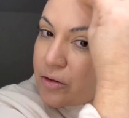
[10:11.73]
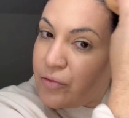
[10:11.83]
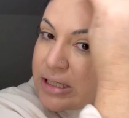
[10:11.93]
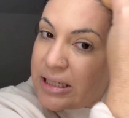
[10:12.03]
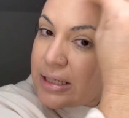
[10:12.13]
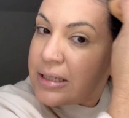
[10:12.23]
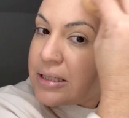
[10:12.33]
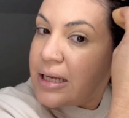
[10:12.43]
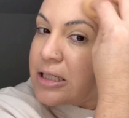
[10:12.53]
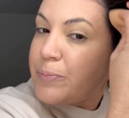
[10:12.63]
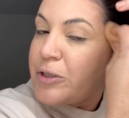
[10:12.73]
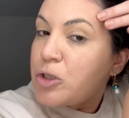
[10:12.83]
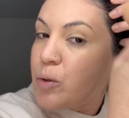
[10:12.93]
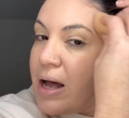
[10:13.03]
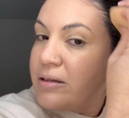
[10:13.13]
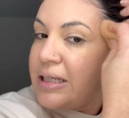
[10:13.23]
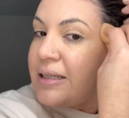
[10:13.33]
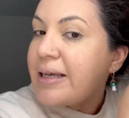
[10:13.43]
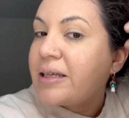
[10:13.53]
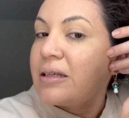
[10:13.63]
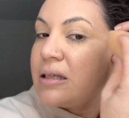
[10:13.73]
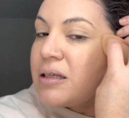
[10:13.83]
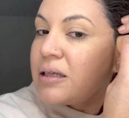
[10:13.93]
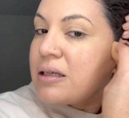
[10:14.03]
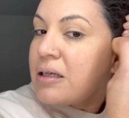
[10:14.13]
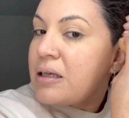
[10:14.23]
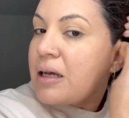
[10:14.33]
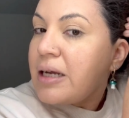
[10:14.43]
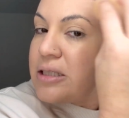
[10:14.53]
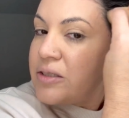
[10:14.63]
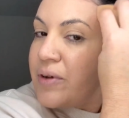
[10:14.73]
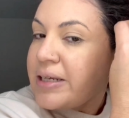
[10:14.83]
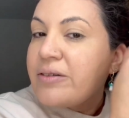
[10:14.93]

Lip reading: physics and spirituality, like, I just find it